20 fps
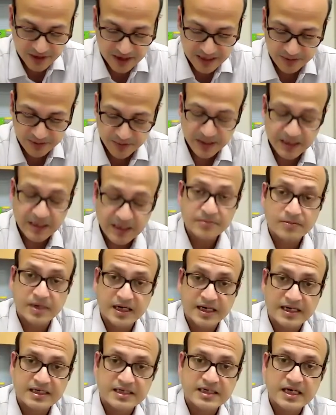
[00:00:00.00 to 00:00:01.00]
keeping in
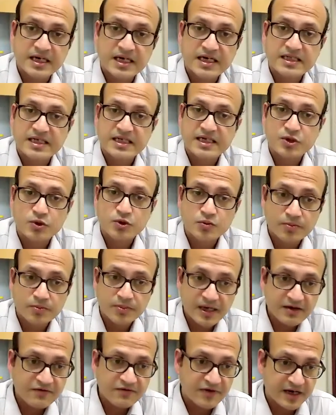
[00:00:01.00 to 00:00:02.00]
mind that you
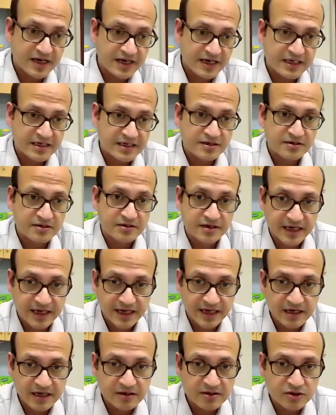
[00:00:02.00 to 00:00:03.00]
may find
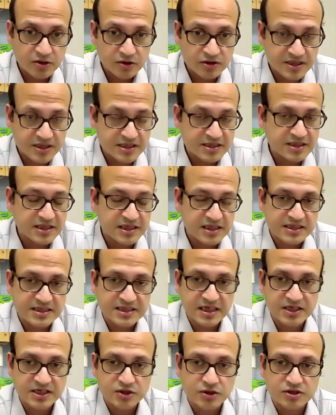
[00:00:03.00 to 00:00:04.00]
rare toxicities
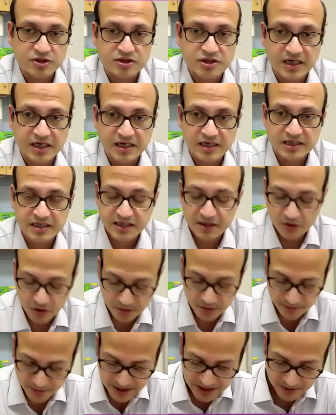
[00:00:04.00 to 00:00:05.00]
that your trial did
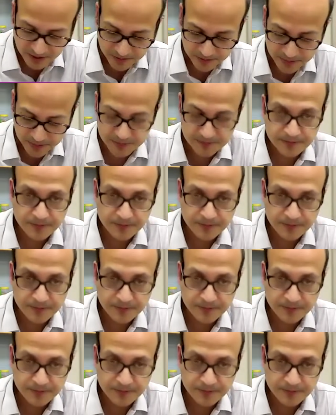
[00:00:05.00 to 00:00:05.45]
not pick up.